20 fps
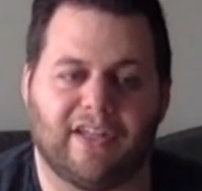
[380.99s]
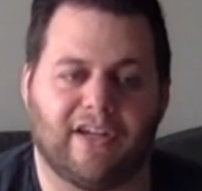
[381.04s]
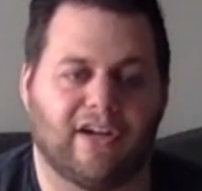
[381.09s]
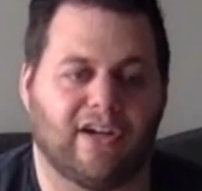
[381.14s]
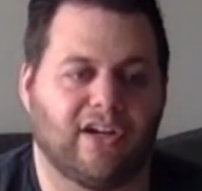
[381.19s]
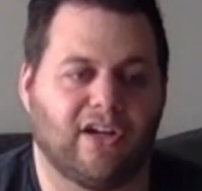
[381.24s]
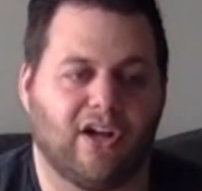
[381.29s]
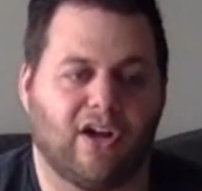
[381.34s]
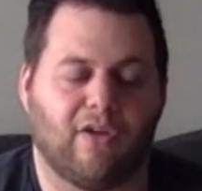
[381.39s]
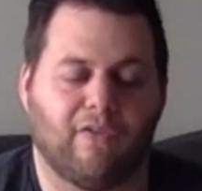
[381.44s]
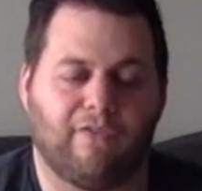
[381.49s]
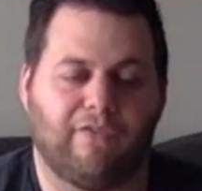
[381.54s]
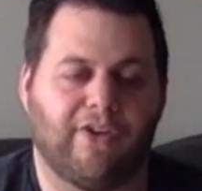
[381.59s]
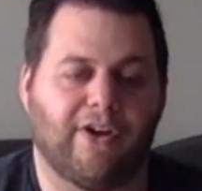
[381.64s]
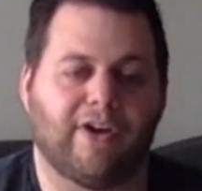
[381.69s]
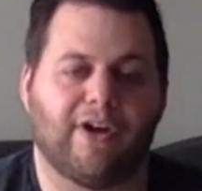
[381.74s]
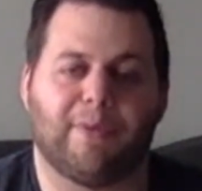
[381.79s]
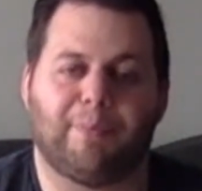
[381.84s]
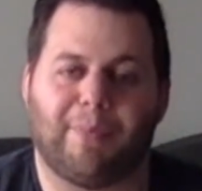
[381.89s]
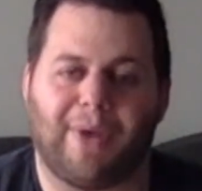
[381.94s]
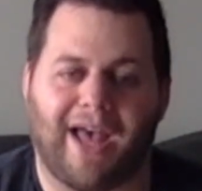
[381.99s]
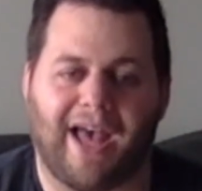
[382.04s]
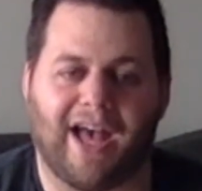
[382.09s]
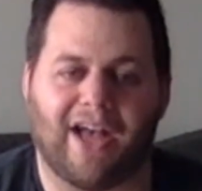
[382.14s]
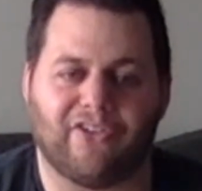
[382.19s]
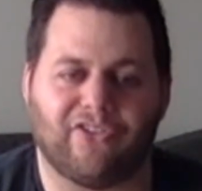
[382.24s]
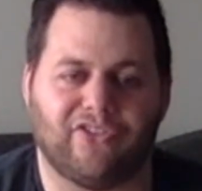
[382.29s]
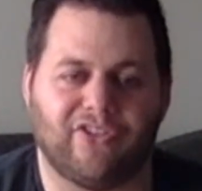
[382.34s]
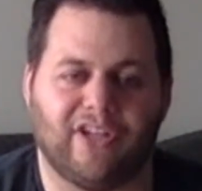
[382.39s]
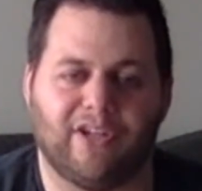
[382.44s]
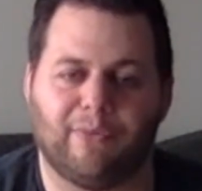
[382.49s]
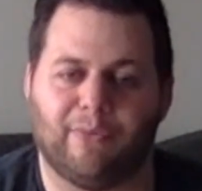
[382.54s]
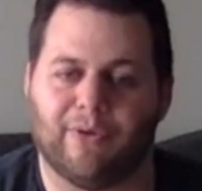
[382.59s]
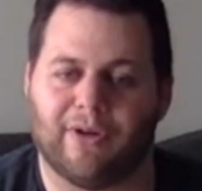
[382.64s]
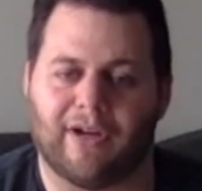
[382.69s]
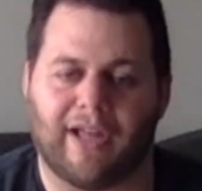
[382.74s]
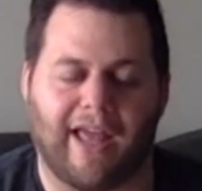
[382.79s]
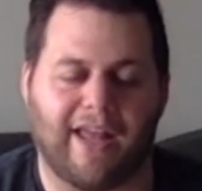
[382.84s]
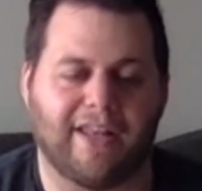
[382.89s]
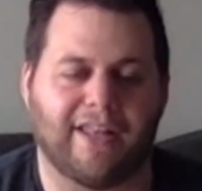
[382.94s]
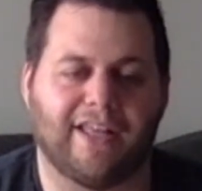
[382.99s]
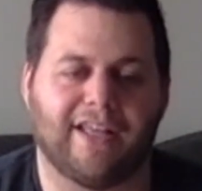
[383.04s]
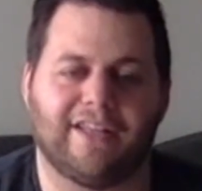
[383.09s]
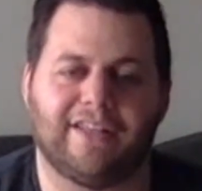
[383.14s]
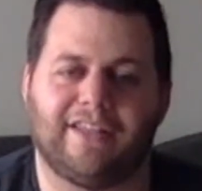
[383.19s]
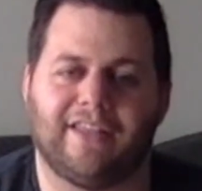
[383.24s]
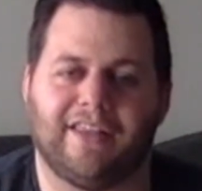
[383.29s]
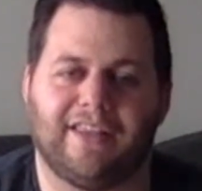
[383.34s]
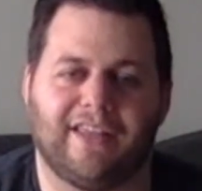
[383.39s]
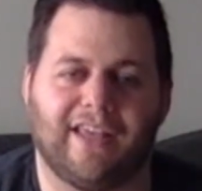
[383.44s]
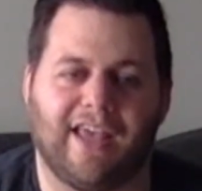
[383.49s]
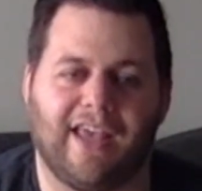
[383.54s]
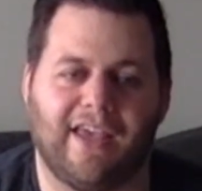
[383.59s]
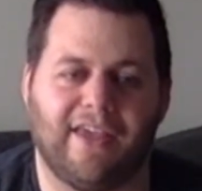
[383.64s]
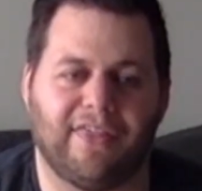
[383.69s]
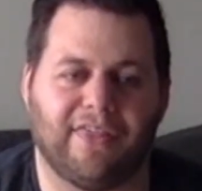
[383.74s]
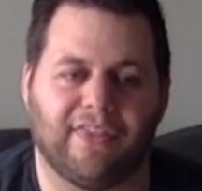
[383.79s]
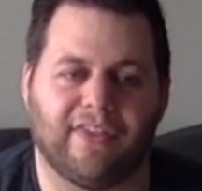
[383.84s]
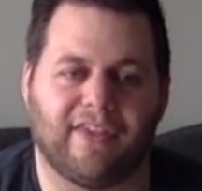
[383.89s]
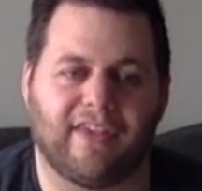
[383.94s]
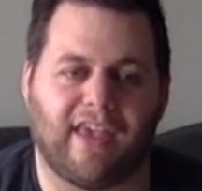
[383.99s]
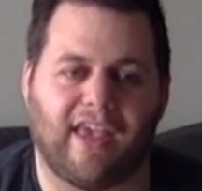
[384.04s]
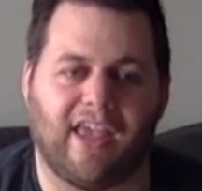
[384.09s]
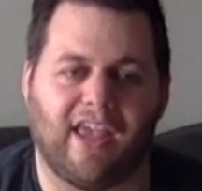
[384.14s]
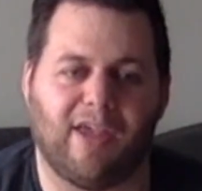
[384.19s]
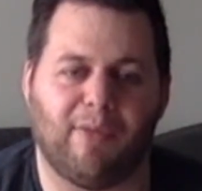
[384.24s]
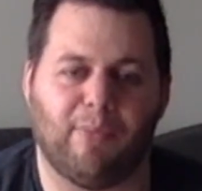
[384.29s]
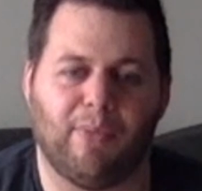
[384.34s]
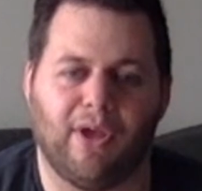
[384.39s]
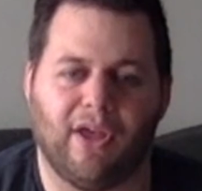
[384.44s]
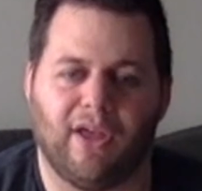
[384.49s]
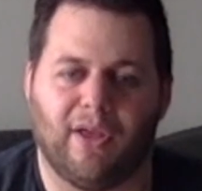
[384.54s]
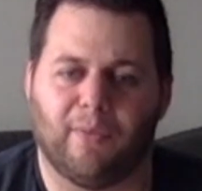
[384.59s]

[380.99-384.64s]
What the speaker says: They're very passionate. We're heading into the 8th game.